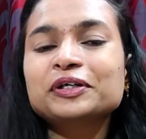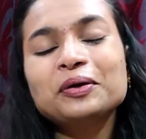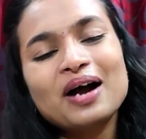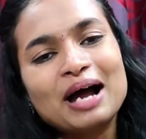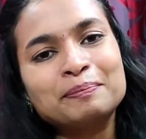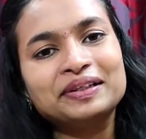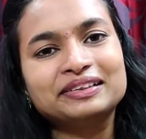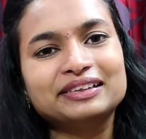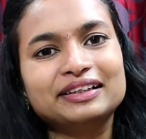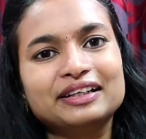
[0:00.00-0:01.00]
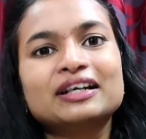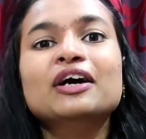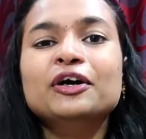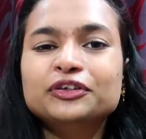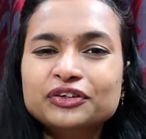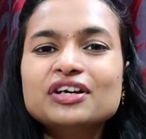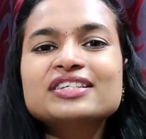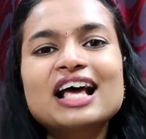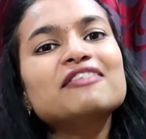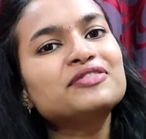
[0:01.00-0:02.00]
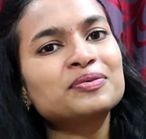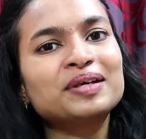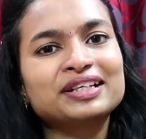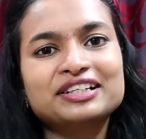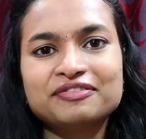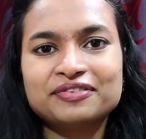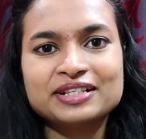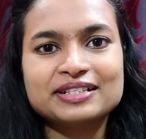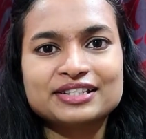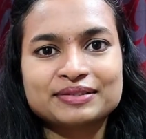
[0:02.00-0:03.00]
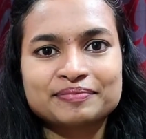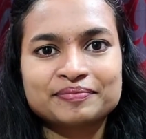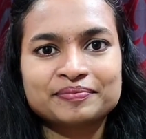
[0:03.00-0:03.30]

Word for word: video, happy learning. Tune yourself to make a difference.